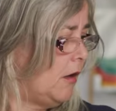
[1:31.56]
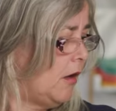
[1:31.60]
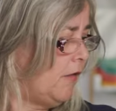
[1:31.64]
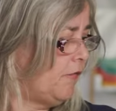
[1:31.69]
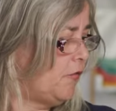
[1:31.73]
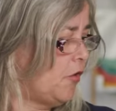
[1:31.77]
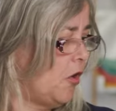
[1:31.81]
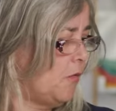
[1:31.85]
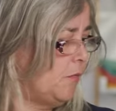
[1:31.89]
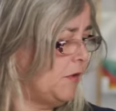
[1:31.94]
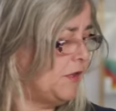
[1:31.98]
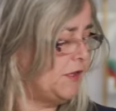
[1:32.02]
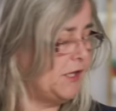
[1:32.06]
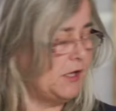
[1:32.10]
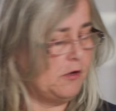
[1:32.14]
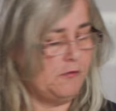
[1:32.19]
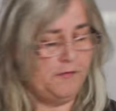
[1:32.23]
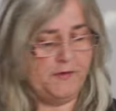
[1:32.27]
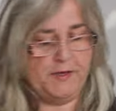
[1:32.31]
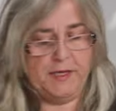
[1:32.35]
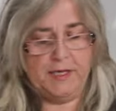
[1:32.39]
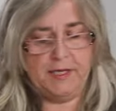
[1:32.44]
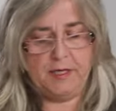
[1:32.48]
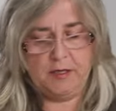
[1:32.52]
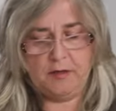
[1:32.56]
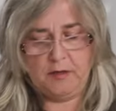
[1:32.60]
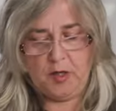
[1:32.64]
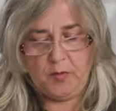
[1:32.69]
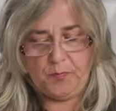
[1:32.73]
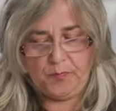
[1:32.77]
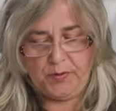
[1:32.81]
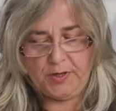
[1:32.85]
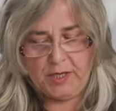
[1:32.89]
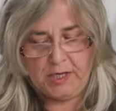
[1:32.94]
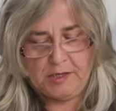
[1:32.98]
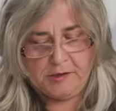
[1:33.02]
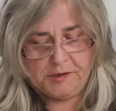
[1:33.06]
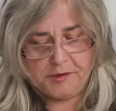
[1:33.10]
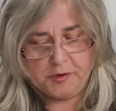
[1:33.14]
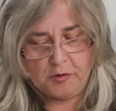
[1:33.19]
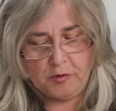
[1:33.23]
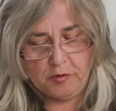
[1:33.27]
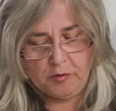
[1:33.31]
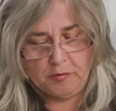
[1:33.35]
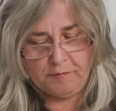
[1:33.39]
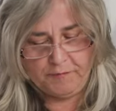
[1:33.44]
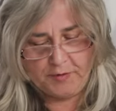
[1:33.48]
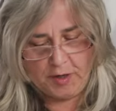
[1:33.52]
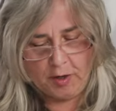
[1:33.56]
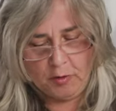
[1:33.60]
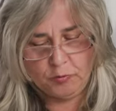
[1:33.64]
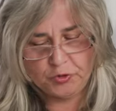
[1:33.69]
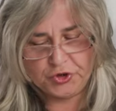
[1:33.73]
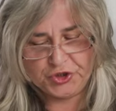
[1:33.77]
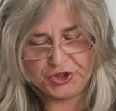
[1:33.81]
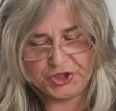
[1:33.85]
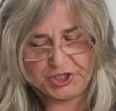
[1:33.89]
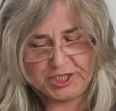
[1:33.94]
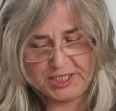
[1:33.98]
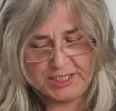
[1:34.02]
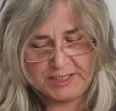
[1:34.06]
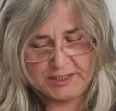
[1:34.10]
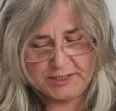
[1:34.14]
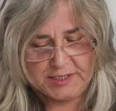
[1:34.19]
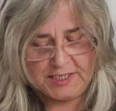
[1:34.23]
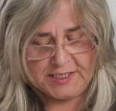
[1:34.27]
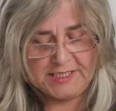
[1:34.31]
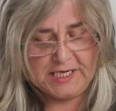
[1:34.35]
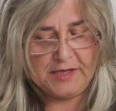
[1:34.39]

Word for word: I've got myself here a piece of old sheet.